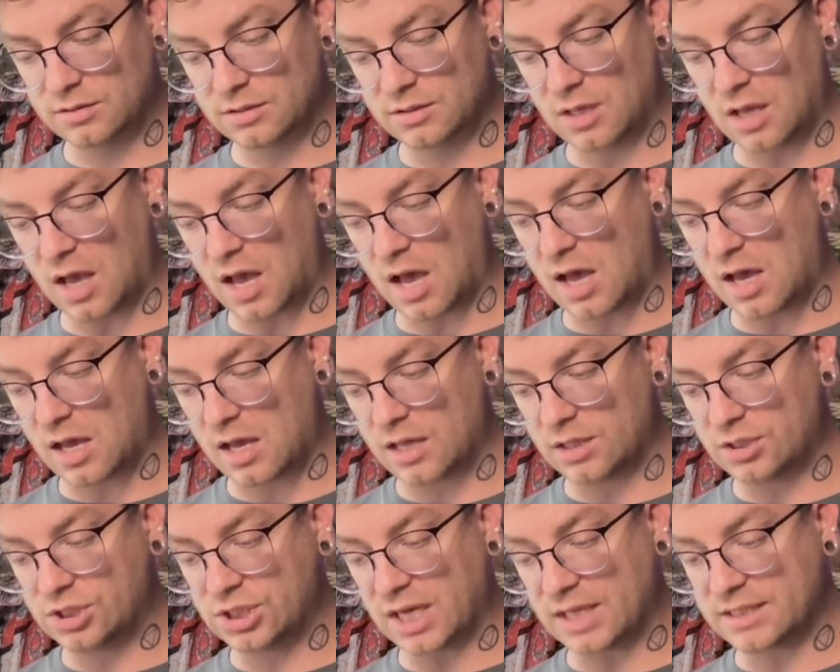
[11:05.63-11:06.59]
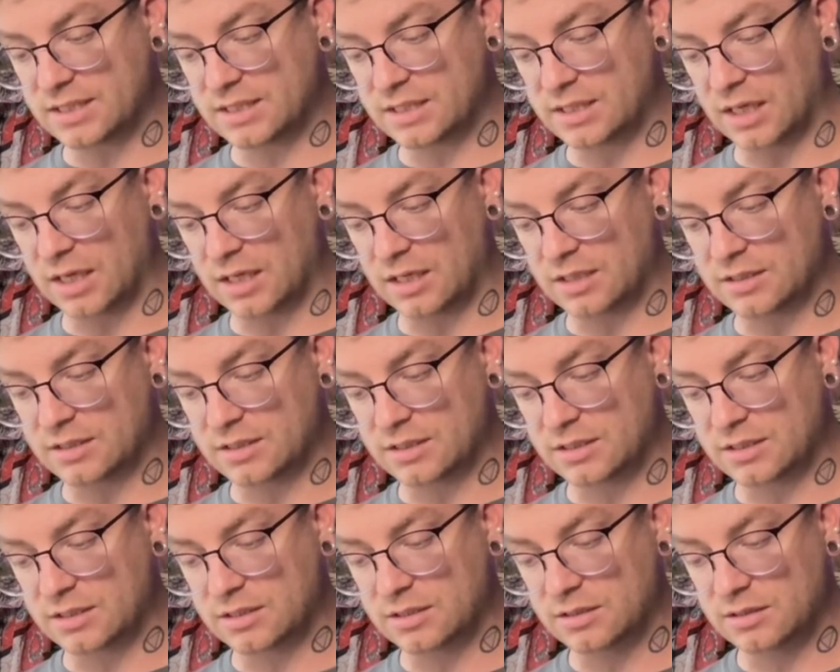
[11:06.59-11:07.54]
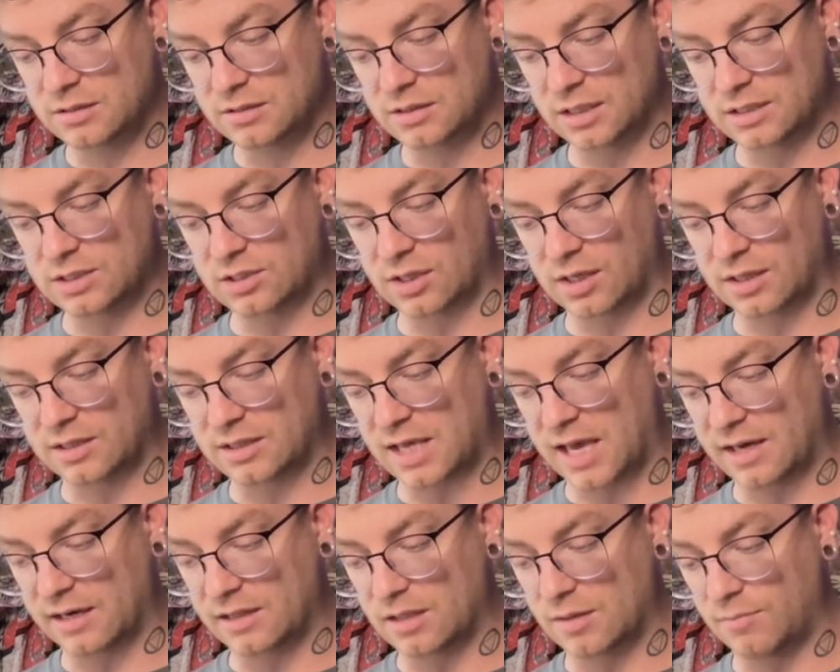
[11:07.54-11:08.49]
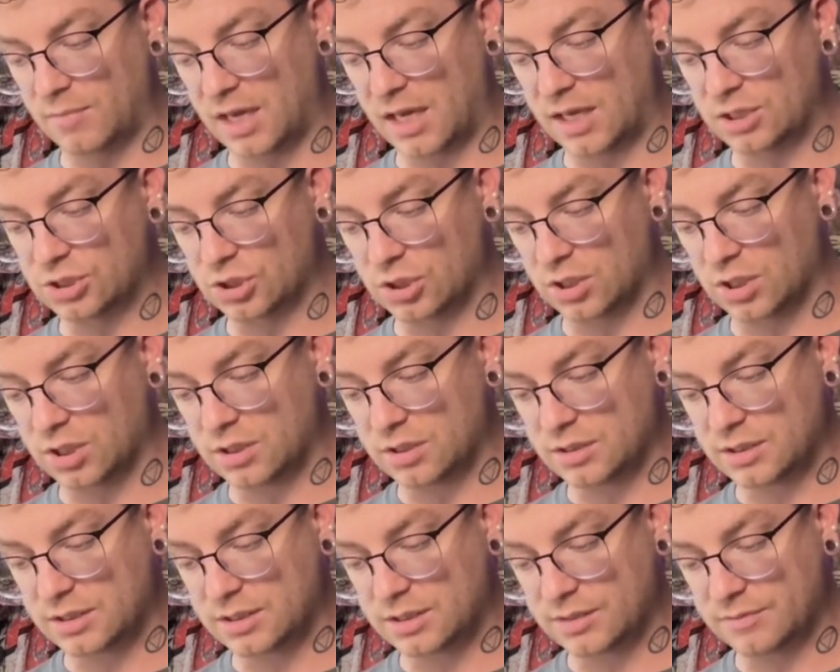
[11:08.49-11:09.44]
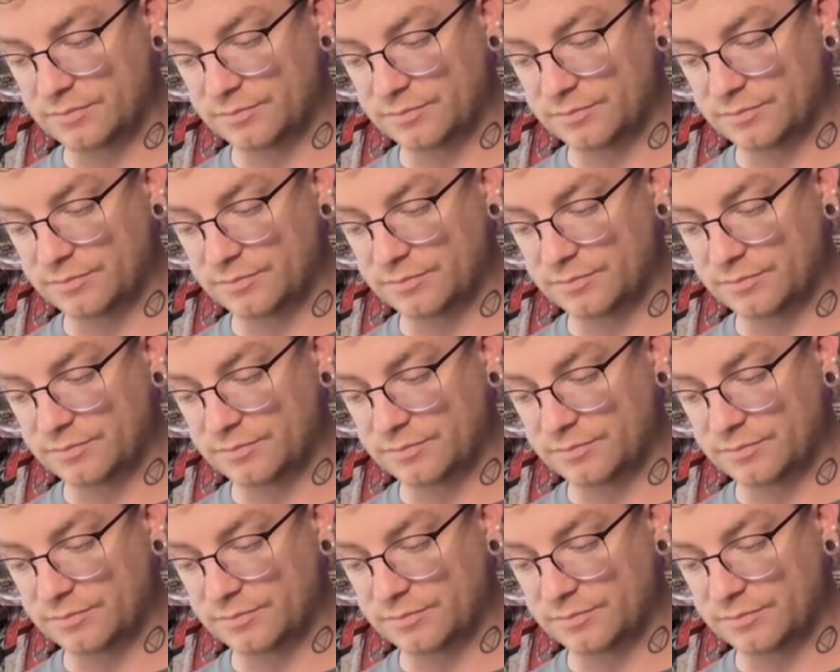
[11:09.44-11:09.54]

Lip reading: Justice. Let's look at that in the majors.